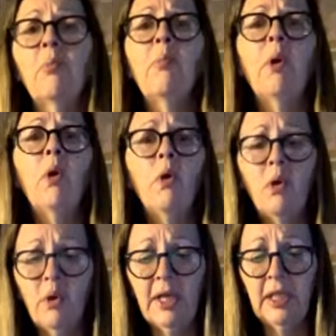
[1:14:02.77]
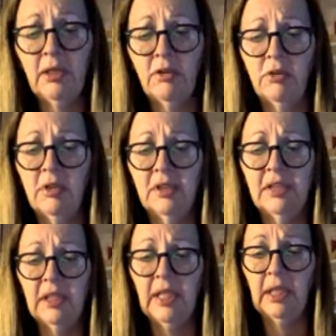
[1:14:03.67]
pouring through the
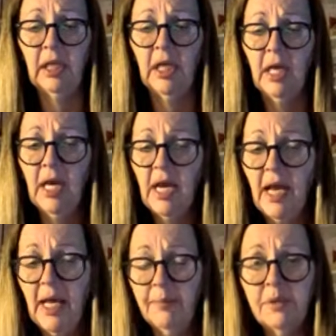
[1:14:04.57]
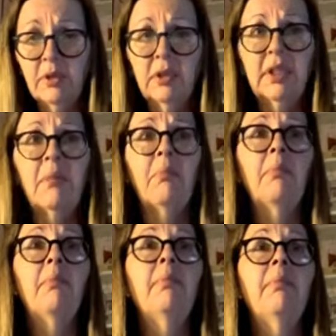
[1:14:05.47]
ceiling. Absolutely
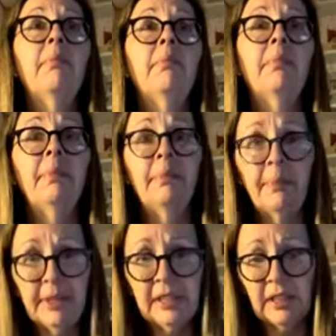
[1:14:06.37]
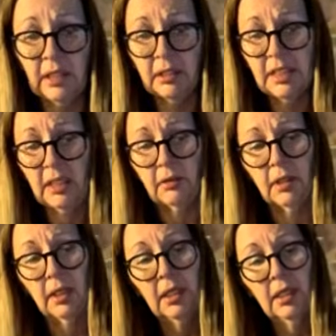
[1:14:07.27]
pissing down.
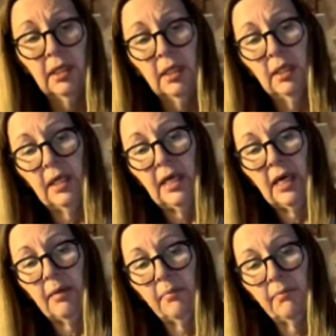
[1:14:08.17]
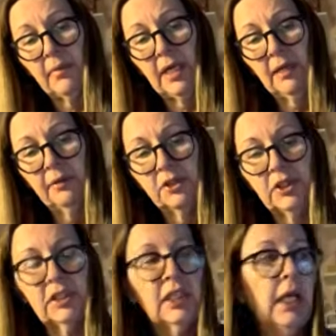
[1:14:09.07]
And I was
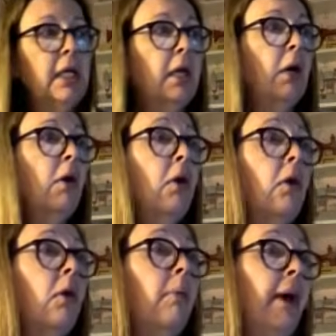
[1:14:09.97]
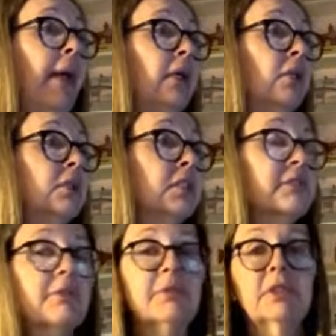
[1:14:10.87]
just like, oh my God,
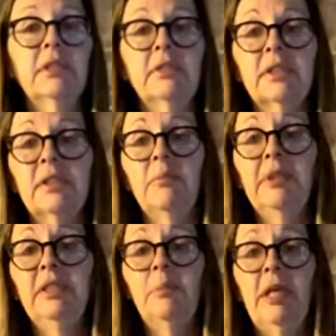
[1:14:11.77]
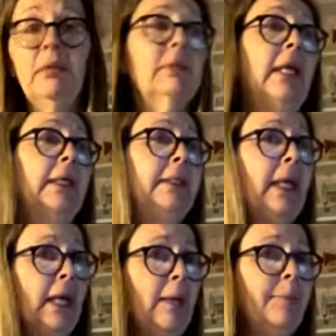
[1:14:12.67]
Christopher was sound asleep in his bed. I'm like,
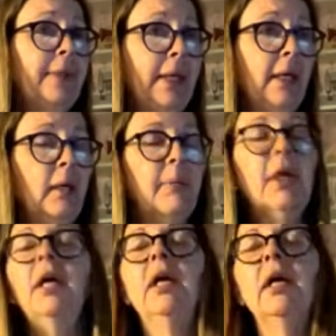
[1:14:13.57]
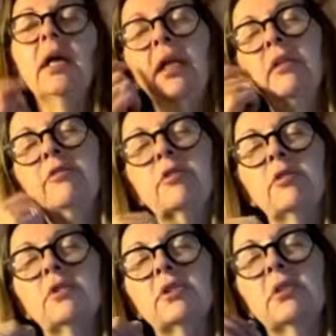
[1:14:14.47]
get up, get up. And of
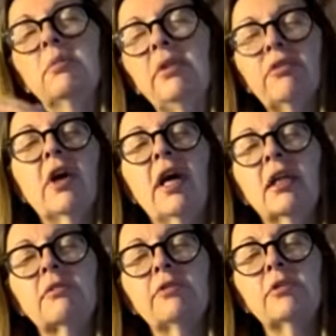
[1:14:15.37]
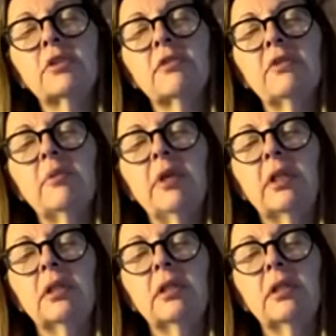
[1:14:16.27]
course, we've got hard floors everywhere.